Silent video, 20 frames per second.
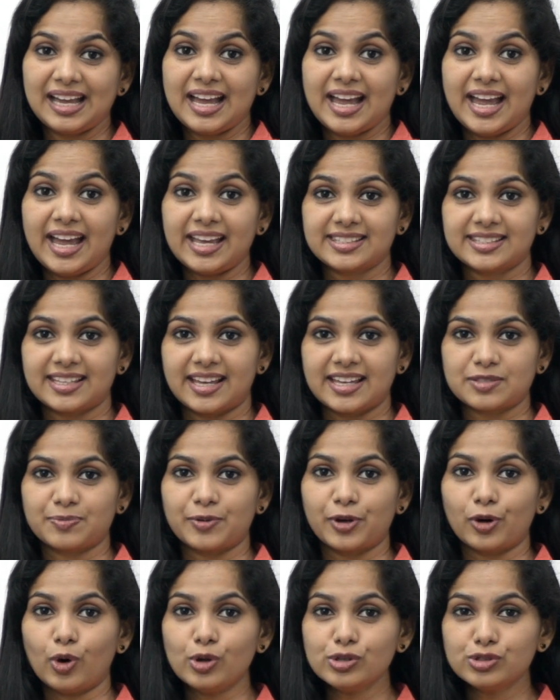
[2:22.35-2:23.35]
Exercise
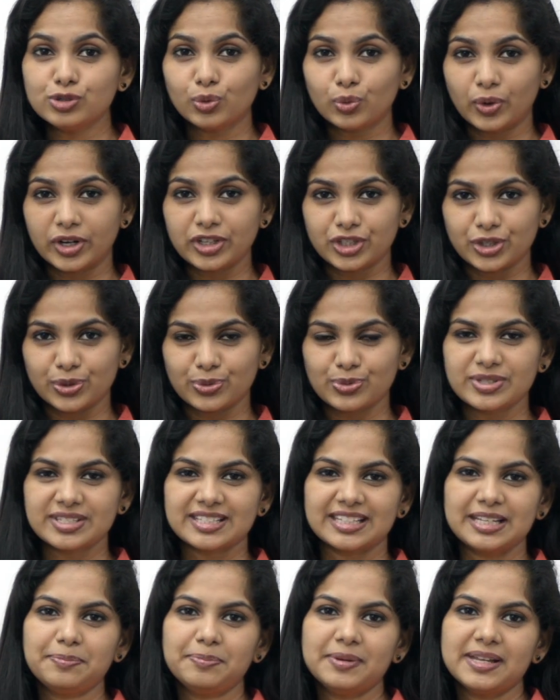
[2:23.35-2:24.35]
may also reduce
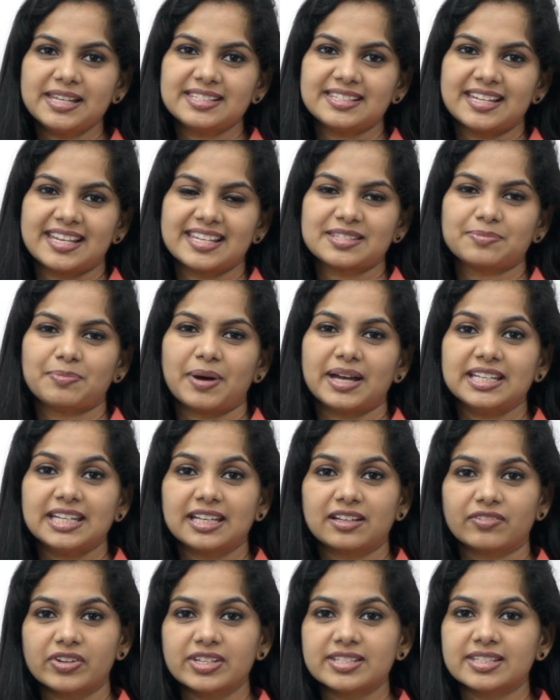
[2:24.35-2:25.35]
sleeplessness by
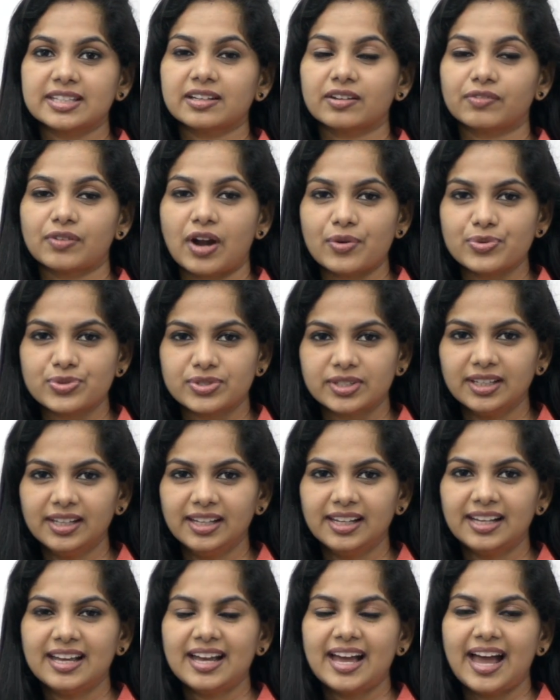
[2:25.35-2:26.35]
decreasing arousal,
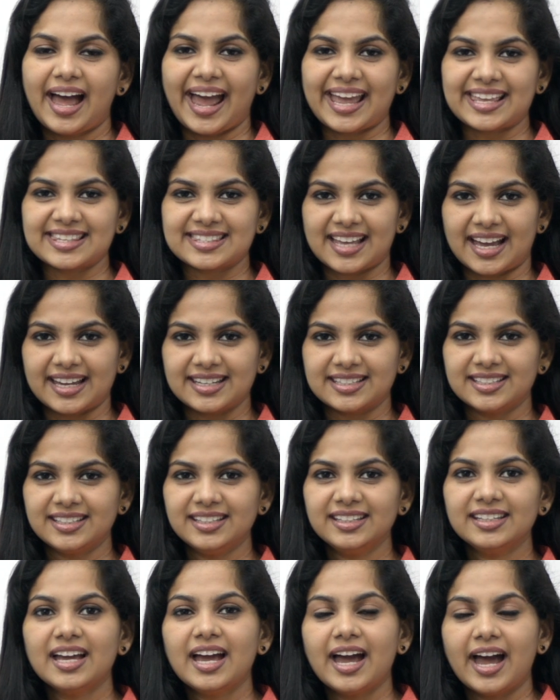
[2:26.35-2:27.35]

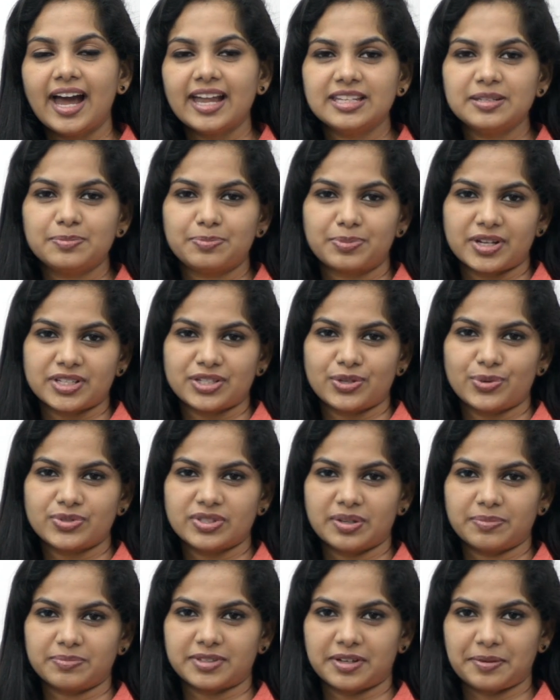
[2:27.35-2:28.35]
anxiety, and depressive
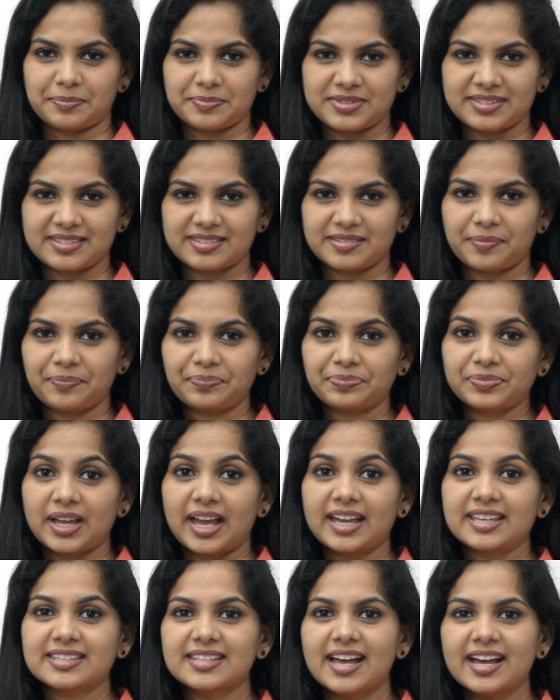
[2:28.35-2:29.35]
symptoms.
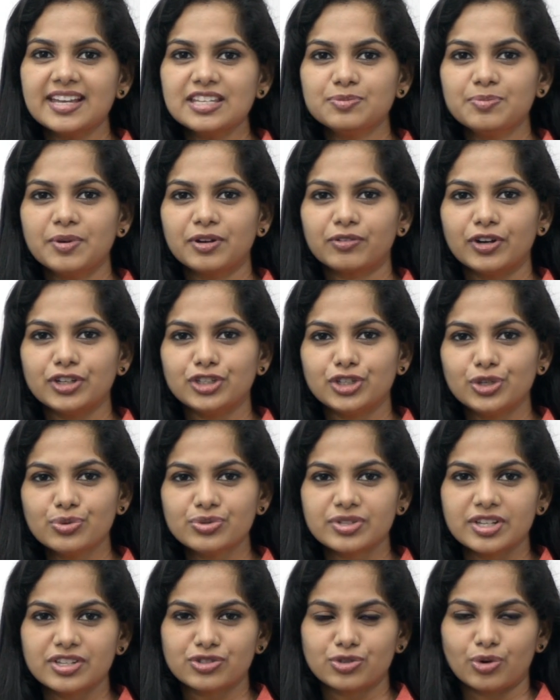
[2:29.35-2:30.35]
Exercise may
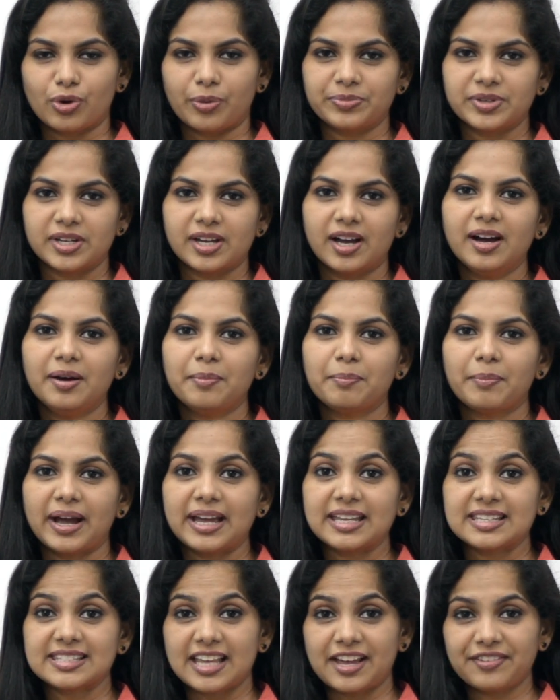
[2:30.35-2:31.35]
reduce insomnia by
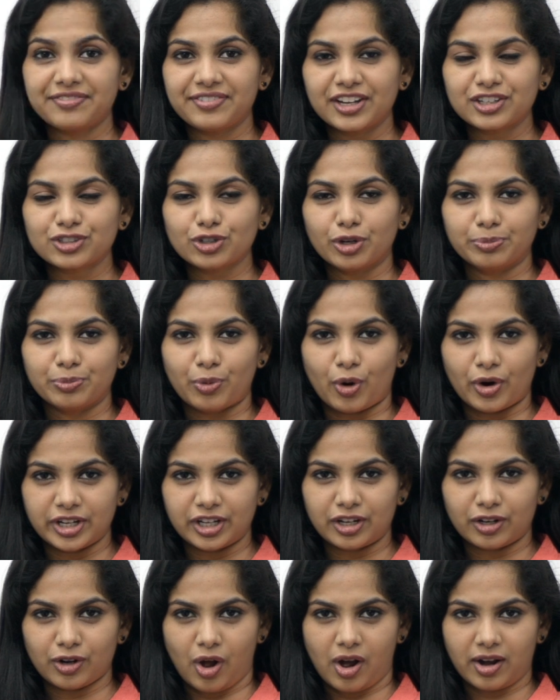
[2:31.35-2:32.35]
its effect on body
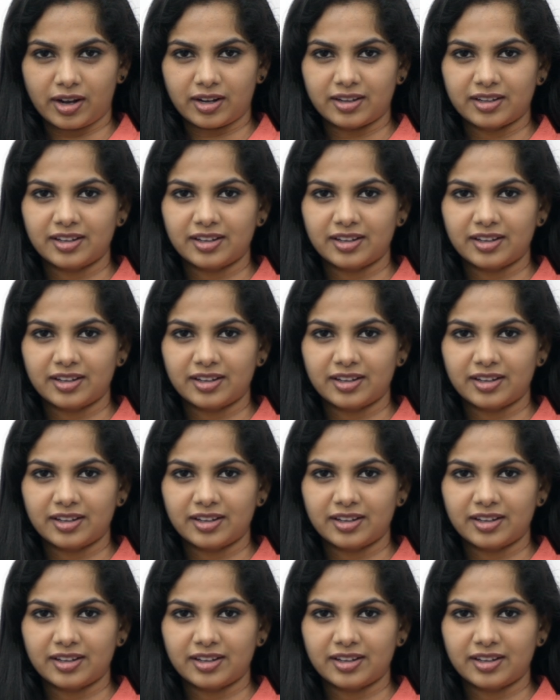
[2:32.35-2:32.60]
clock.